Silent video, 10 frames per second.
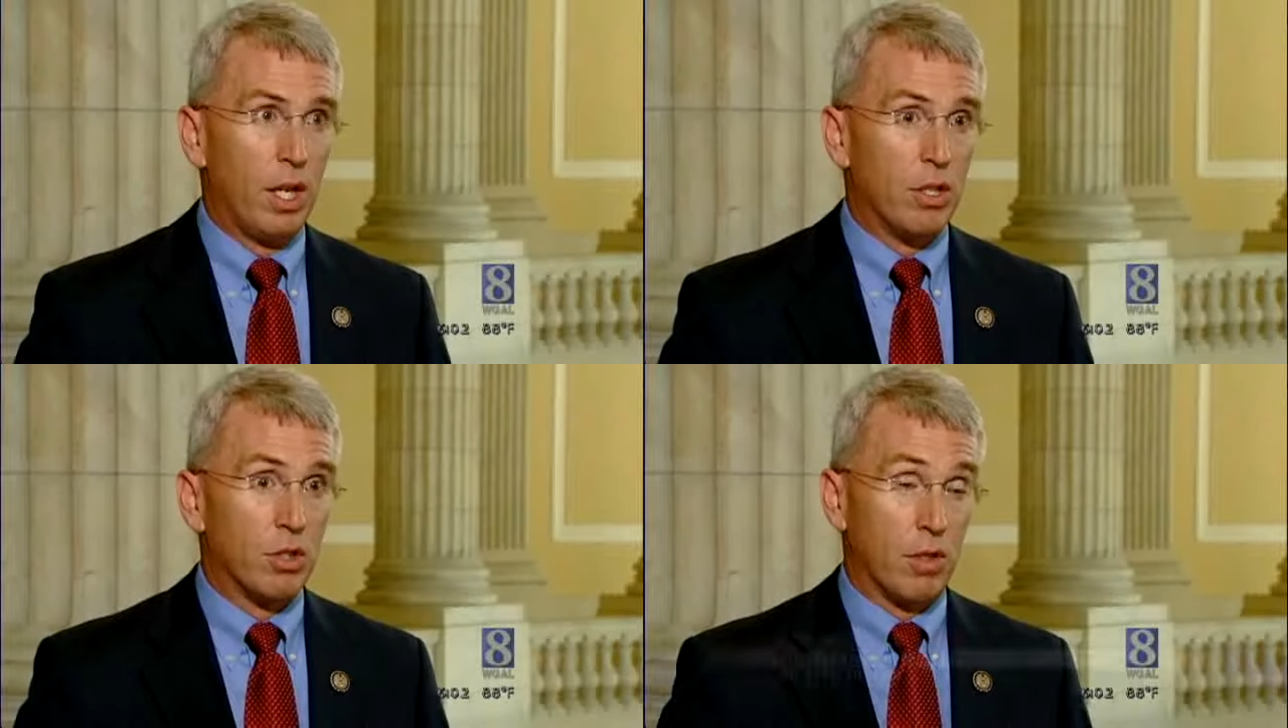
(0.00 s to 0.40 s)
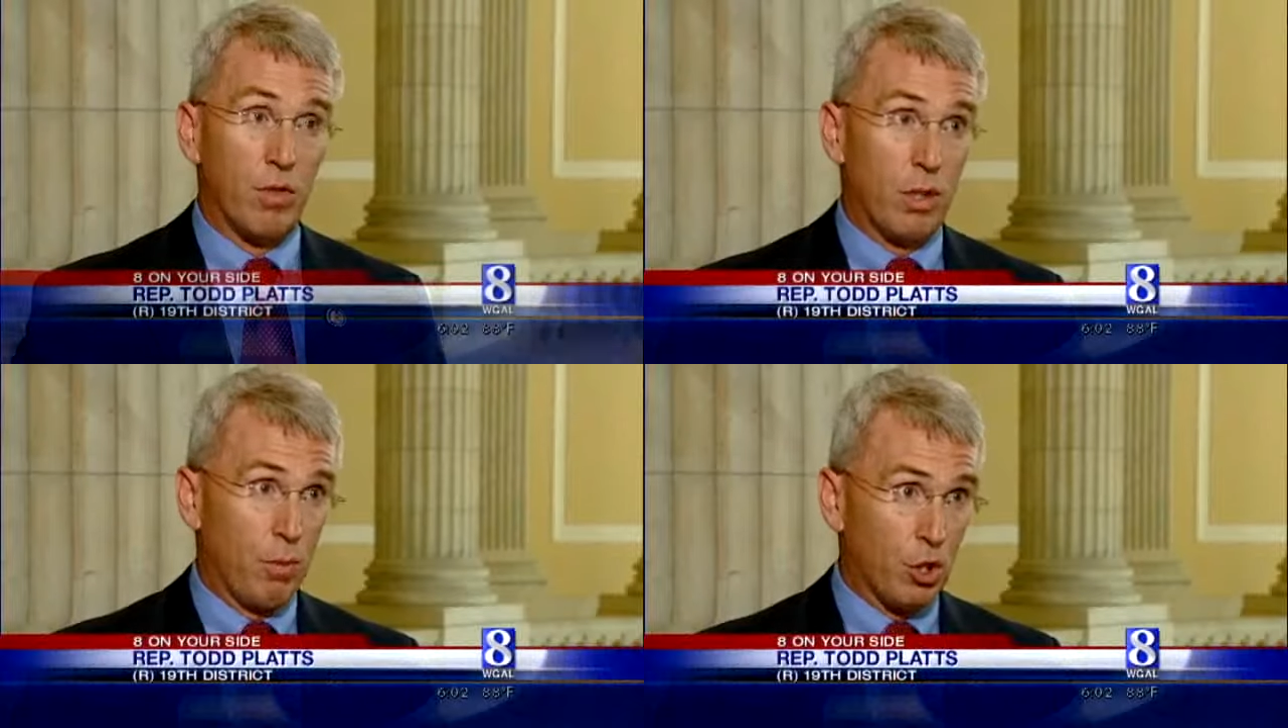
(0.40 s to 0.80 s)
is if
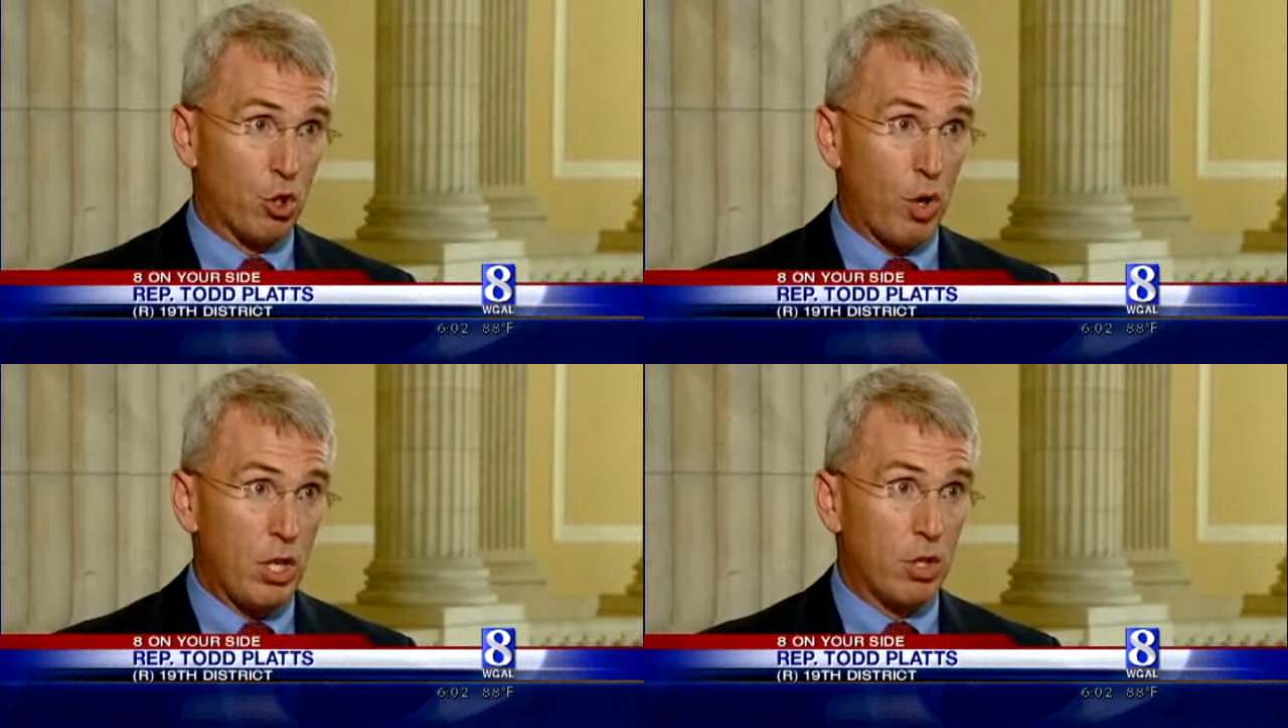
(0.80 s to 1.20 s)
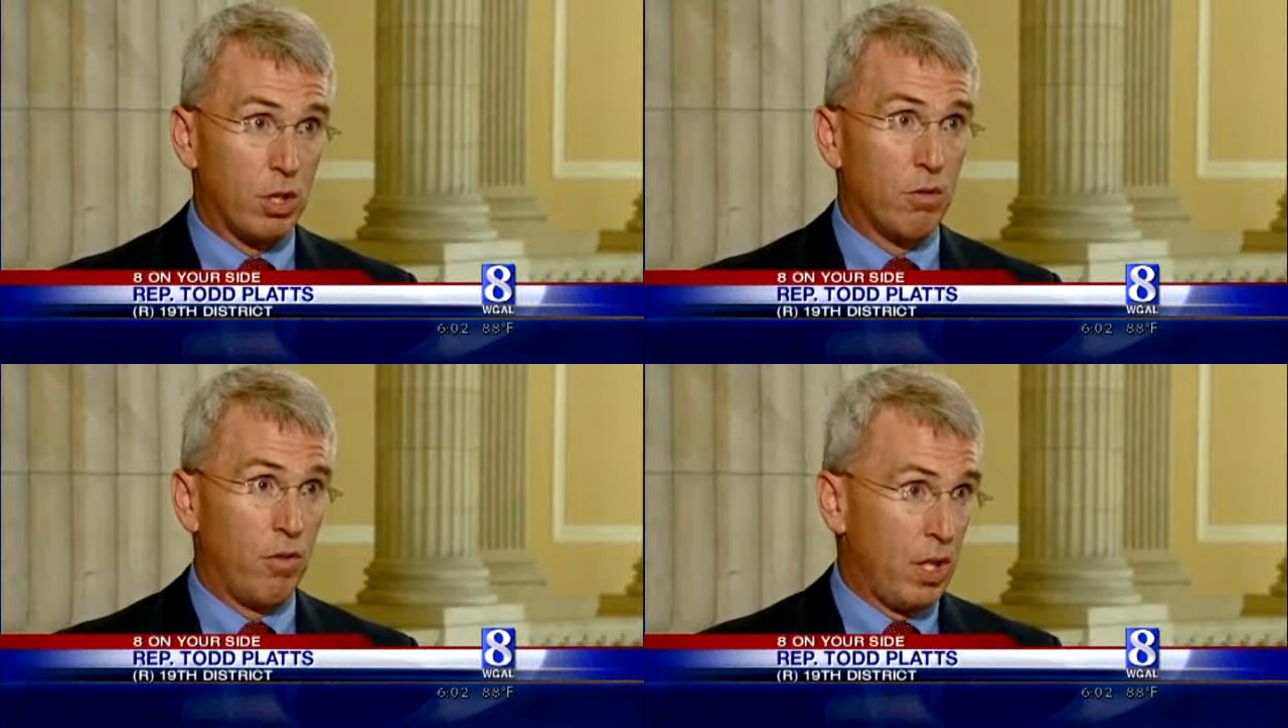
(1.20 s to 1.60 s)
the
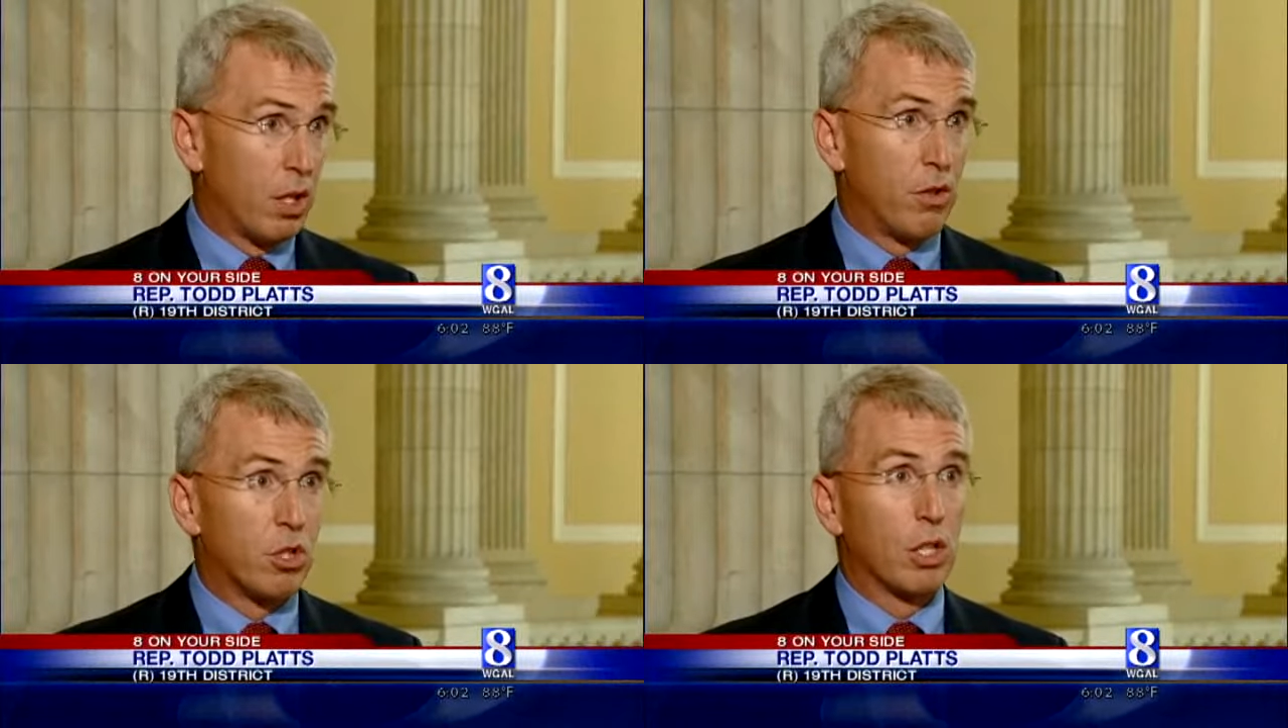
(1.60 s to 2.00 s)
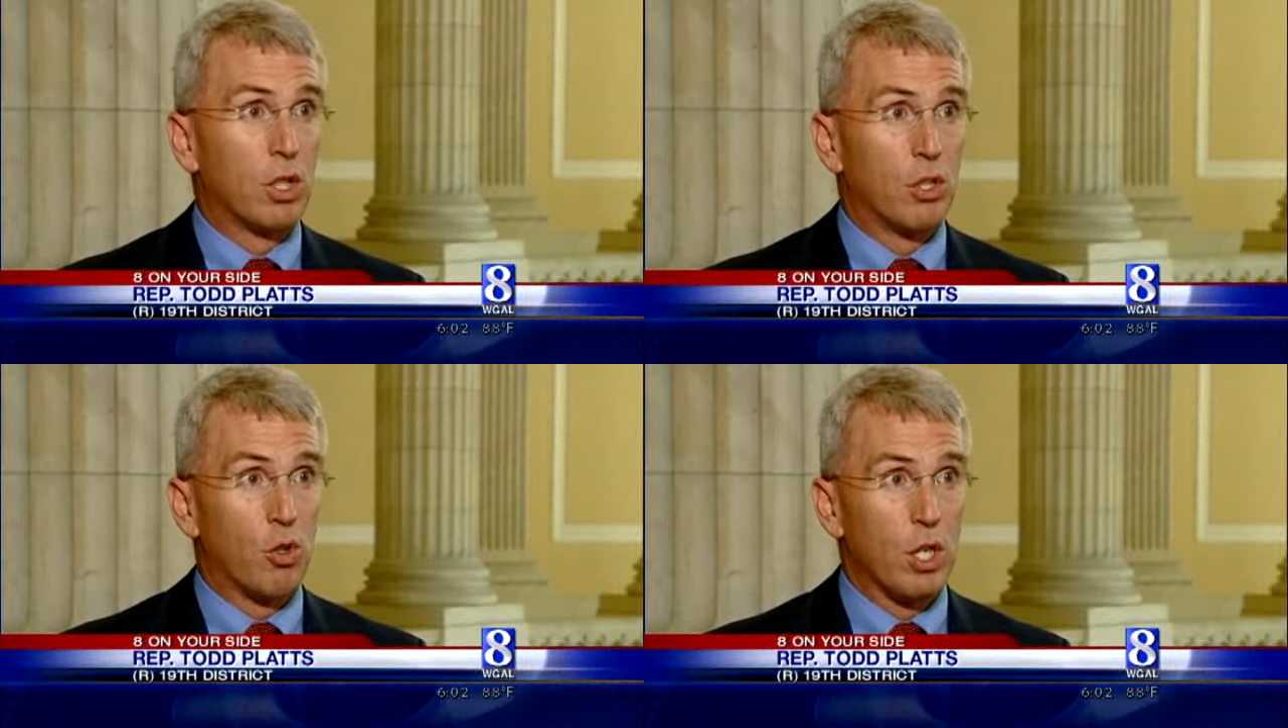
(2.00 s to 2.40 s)
administration, via the
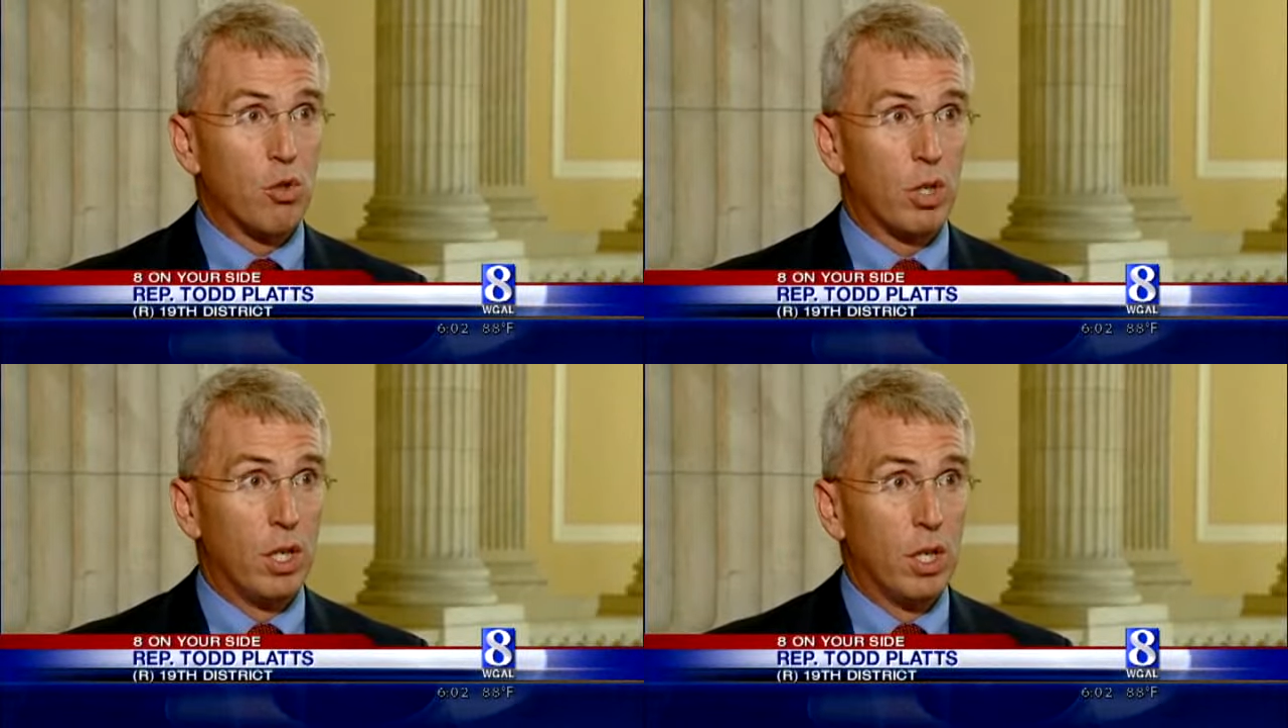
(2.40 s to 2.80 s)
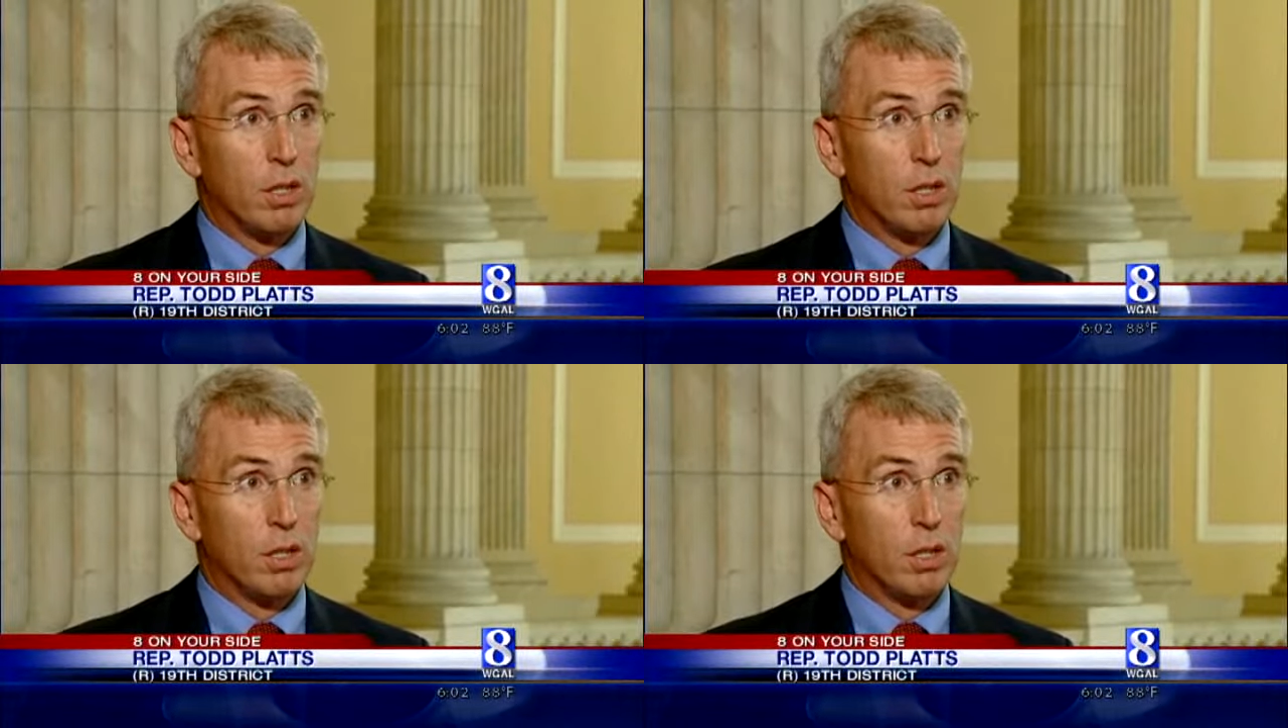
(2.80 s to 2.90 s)
Secretary of Treasury,